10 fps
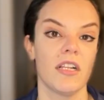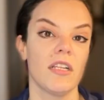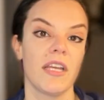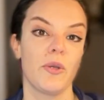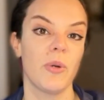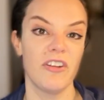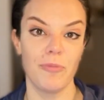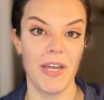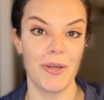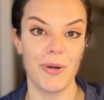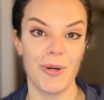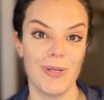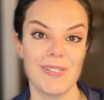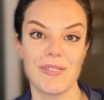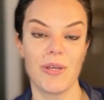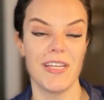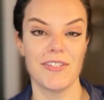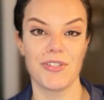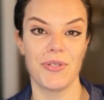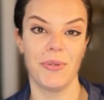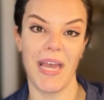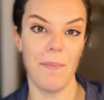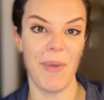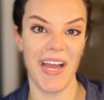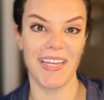Like, one of my goals is to get back